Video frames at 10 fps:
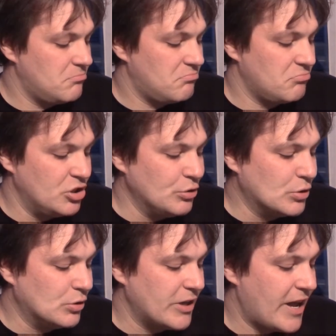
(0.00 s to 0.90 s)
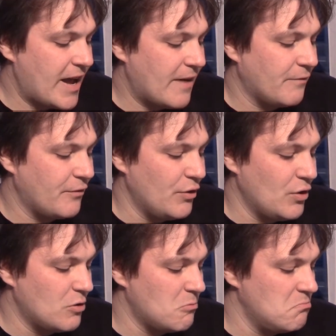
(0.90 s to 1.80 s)
you could have
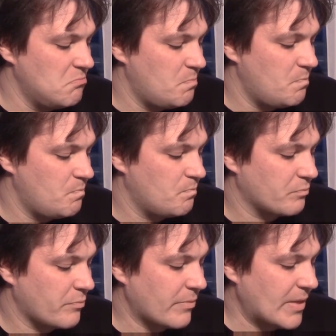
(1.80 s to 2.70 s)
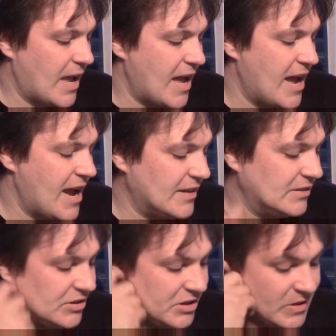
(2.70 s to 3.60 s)
them
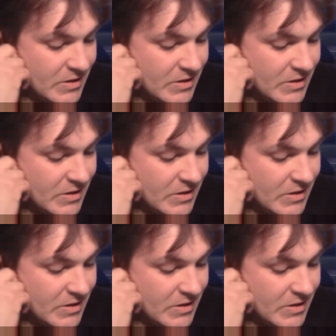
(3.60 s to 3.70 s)
as